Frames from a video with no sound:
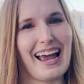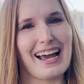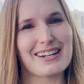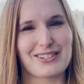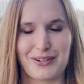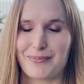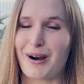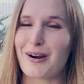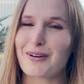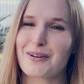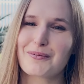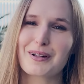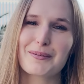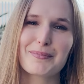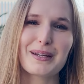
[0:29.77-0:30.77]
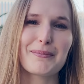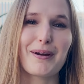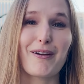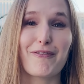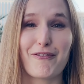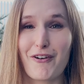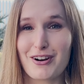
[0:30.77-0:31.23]
and tomorrow will be
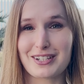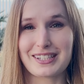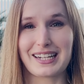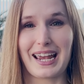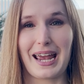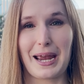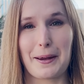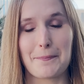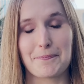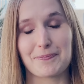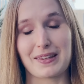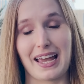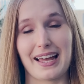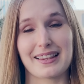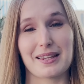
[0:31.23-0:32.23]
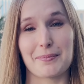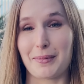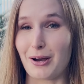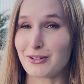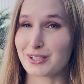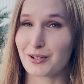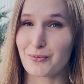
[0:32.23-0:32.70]
our first game at the
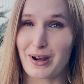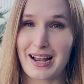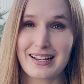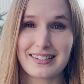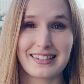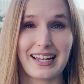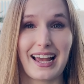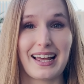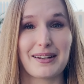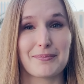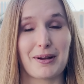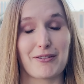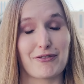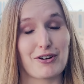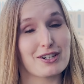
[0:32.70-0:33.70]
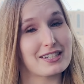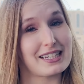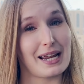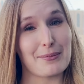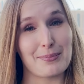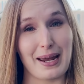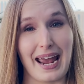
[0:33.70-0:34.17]
Mountain West and my first
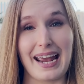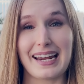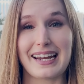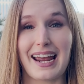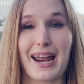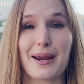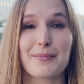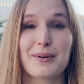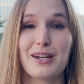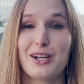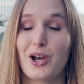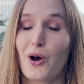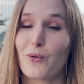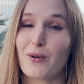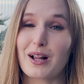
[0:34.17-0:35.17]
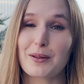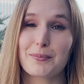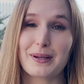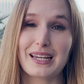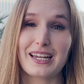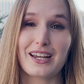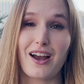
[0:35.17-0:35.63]
NBA game will
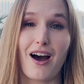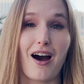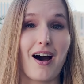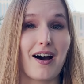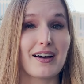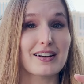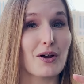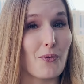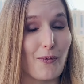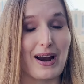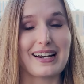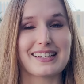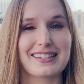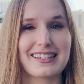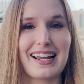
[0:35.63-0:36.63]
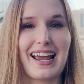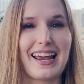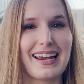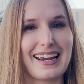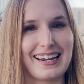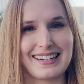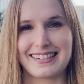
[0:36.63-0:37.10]
be on
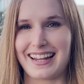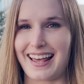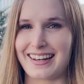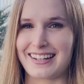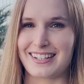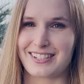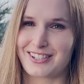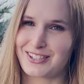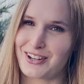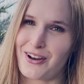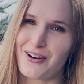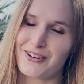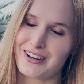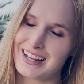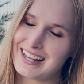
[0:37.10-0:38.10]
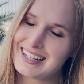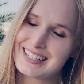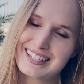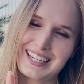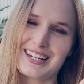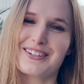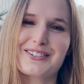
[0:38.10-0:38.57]
Wednesday in Dallas. So
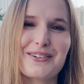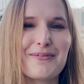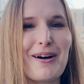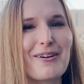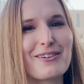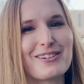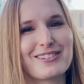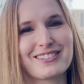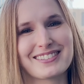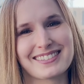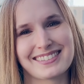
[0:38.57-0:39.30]
see you tomorrow